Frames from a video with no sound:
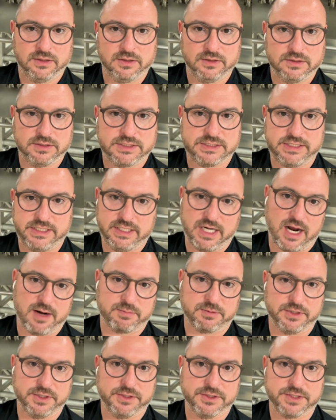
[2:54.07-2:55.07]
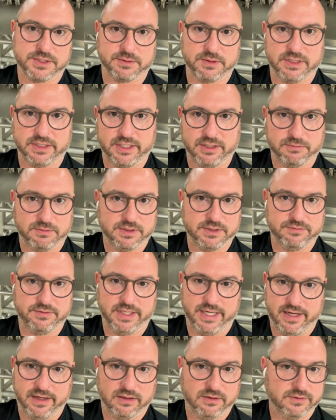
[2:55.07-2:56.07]
seed operators are going to get rid of the
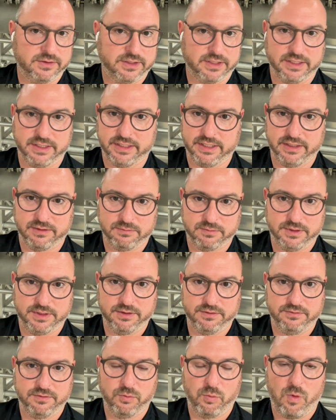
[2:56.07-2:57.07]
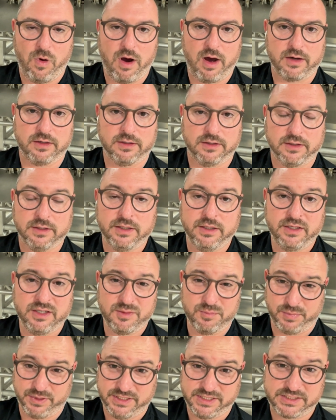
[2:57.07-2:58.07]
air, they're going to get rid of the water,
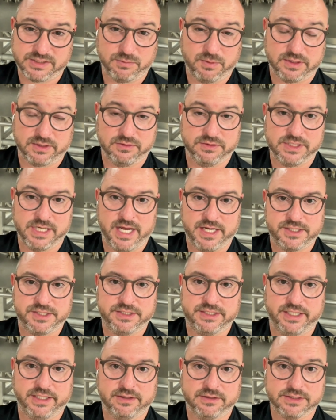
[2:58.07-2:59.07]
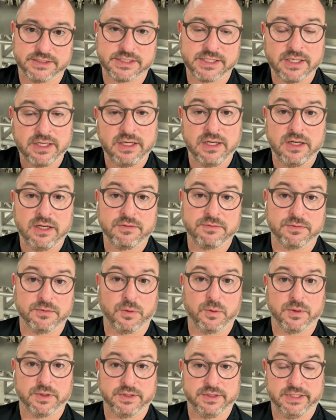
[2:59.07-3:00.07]
but you still want those agitators.
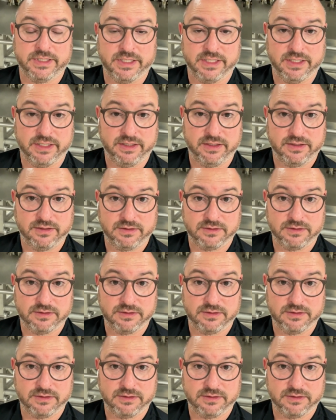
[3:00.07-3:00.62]
For the